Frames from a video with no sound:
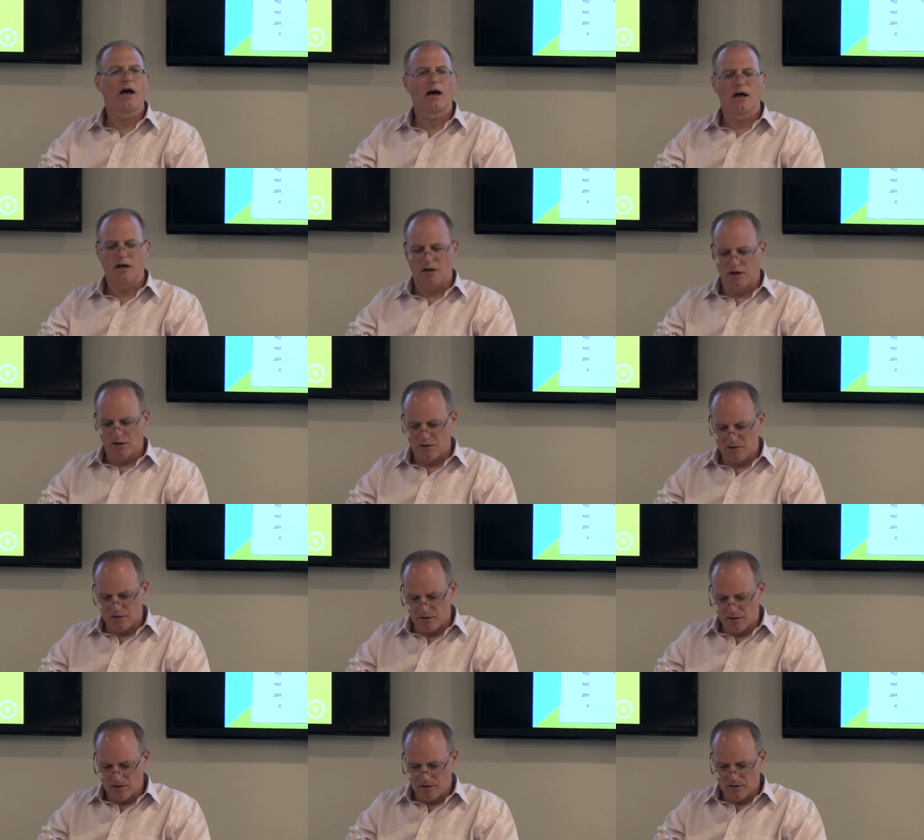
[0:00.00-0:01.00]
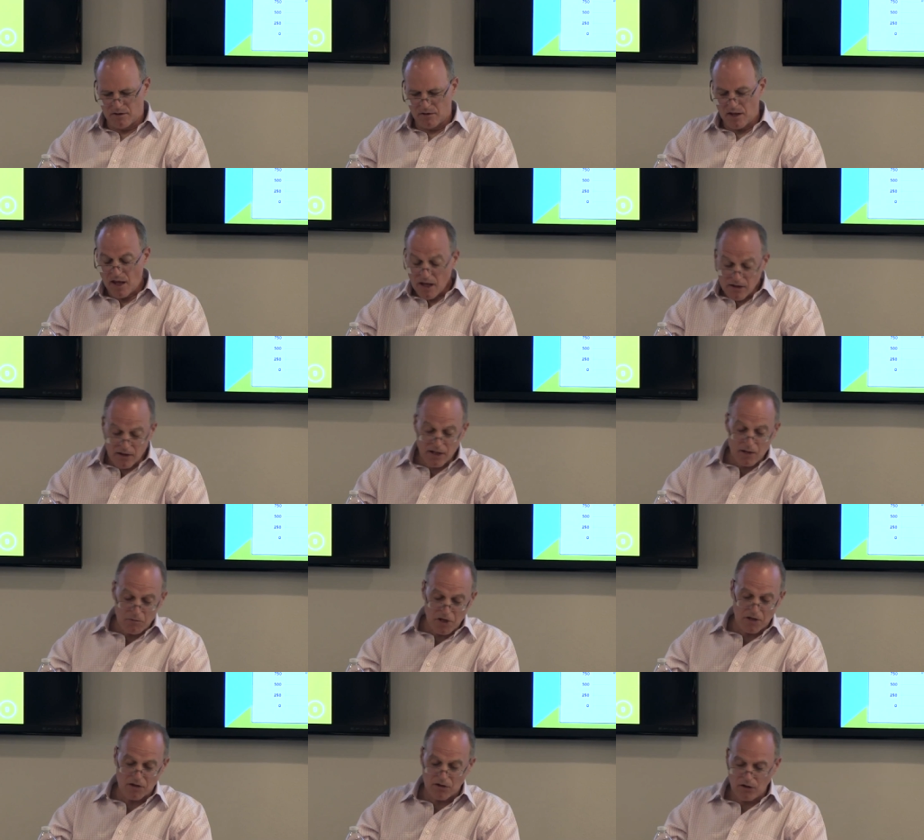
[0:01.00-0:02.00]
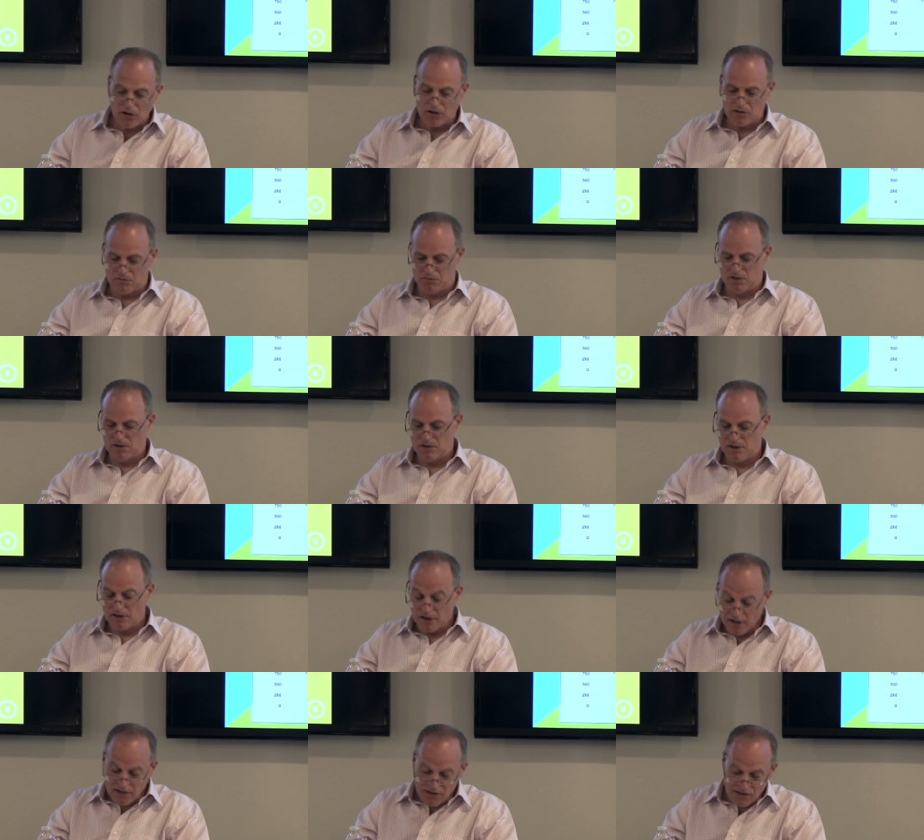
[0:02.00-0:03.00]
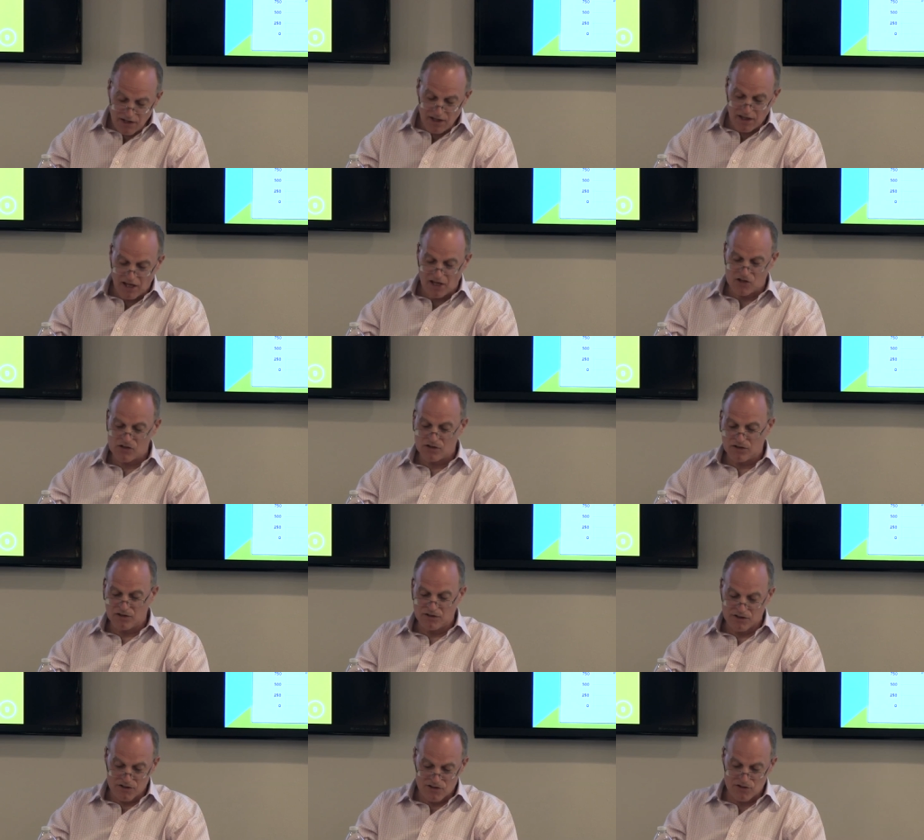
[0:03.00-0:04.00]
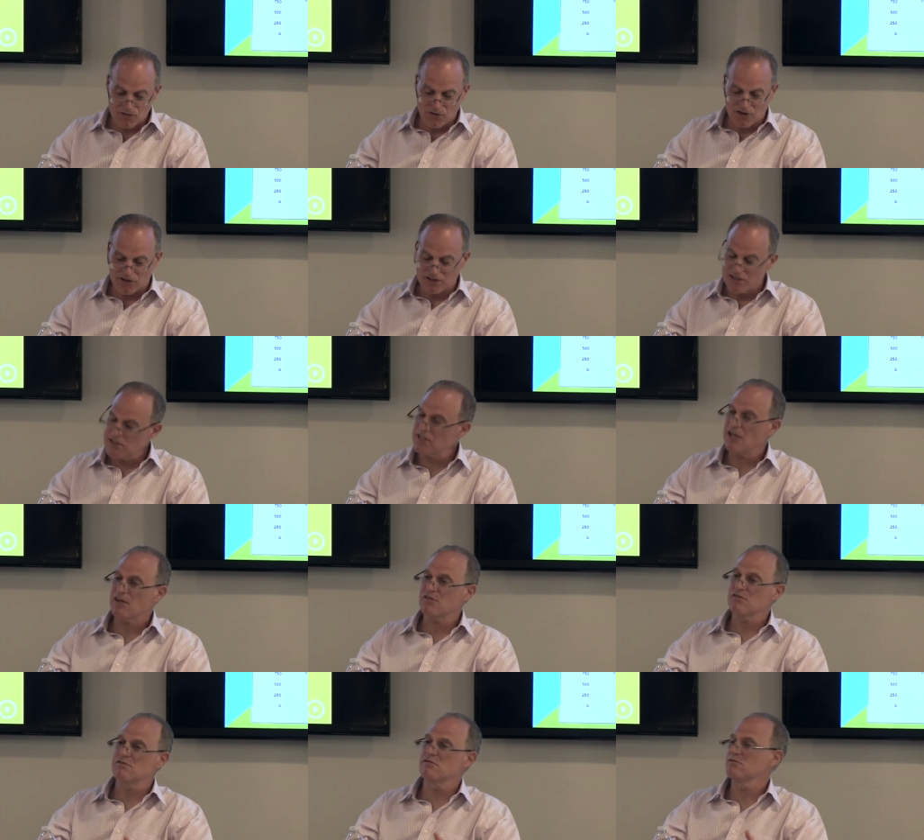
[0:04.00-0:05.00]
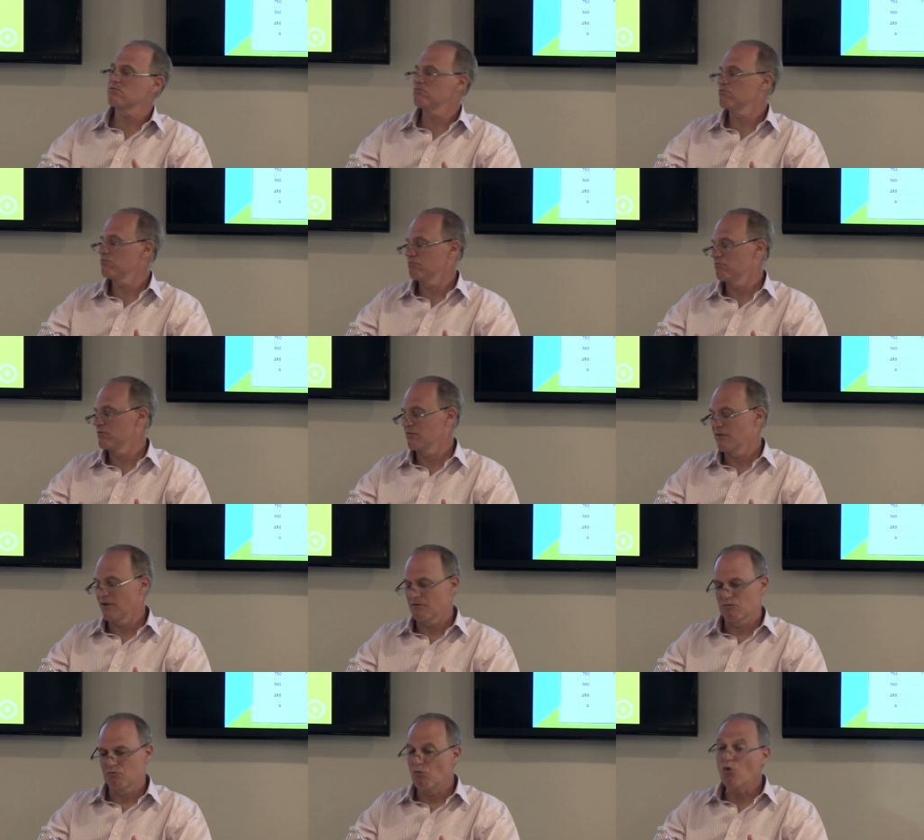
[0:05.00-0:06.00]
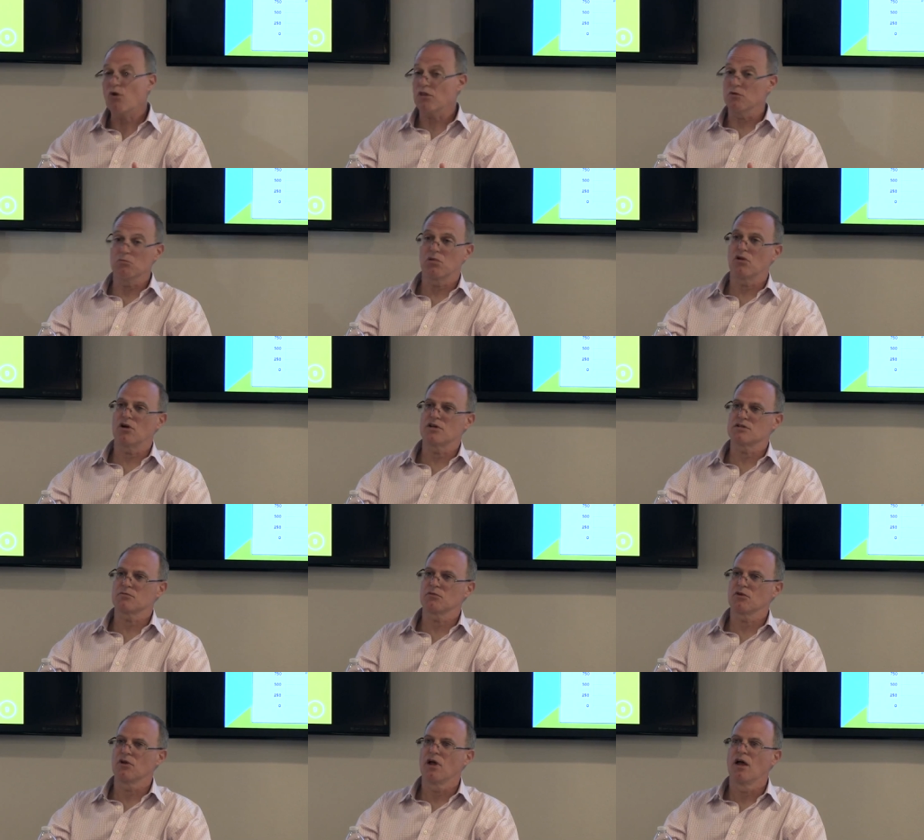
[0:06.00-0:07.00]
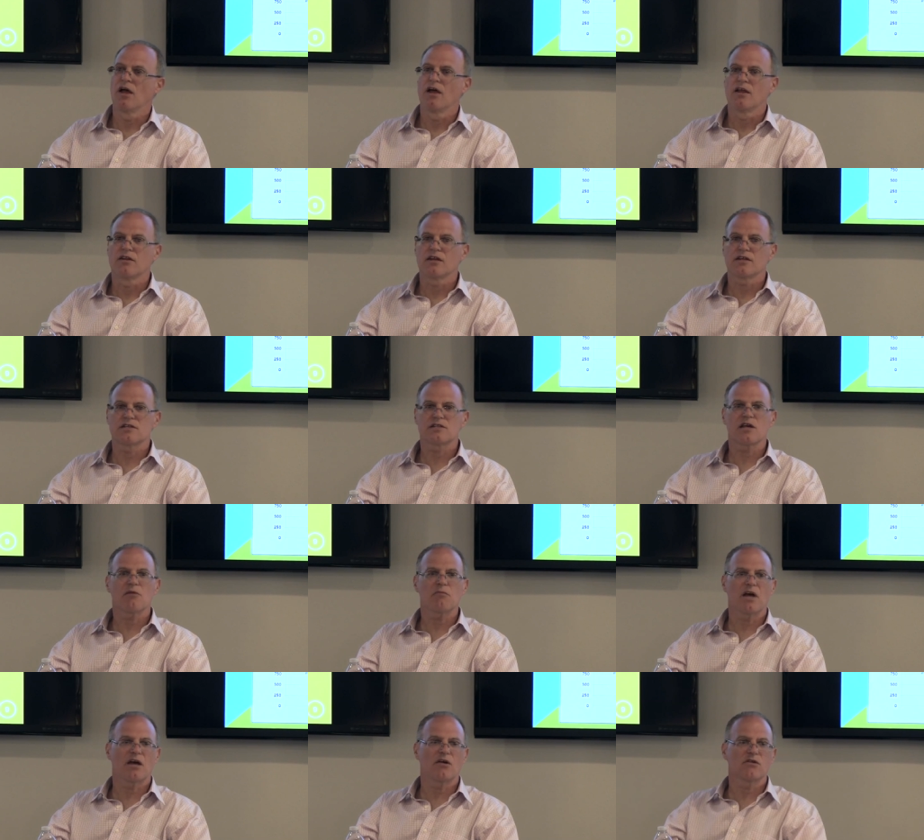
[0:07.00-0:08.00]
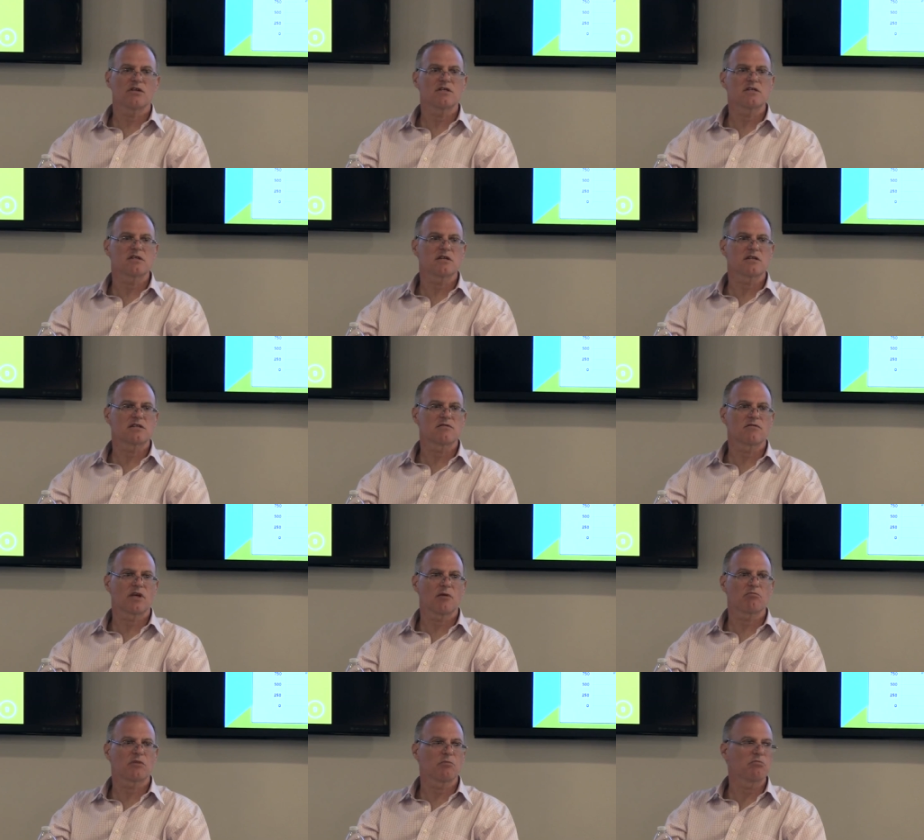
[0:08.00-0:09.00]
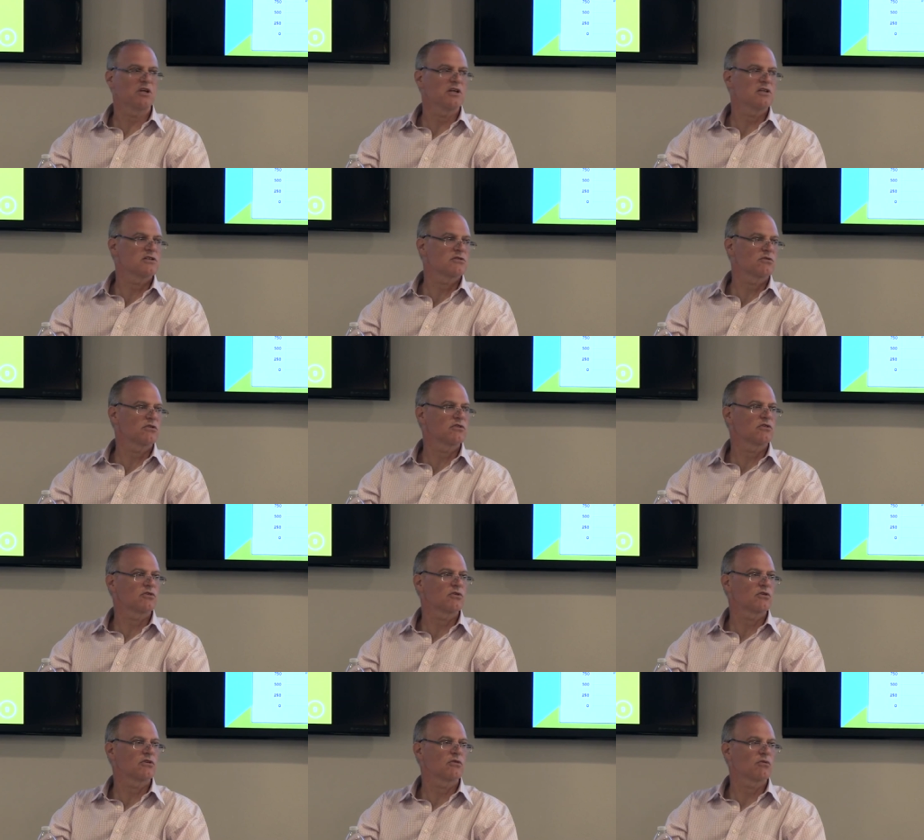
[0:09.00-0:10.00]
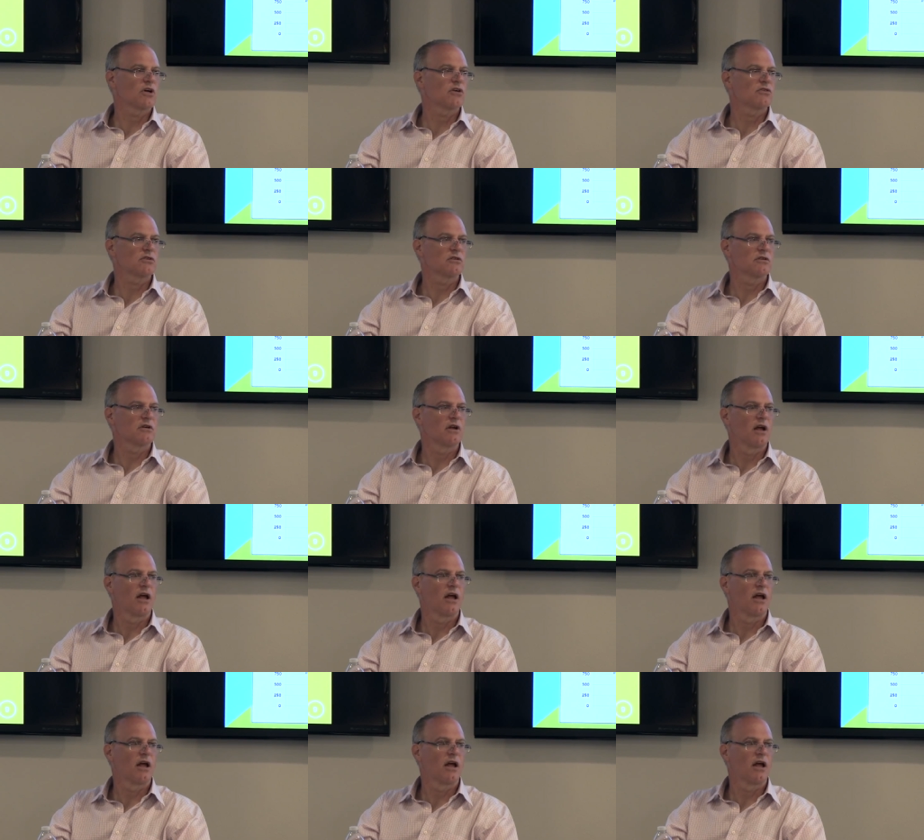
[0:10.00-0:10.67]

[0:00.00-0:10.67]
uh, and they make an argument that I think actually historically sounds more than plausible. That somehow these things have kept the peace or deterred aggression.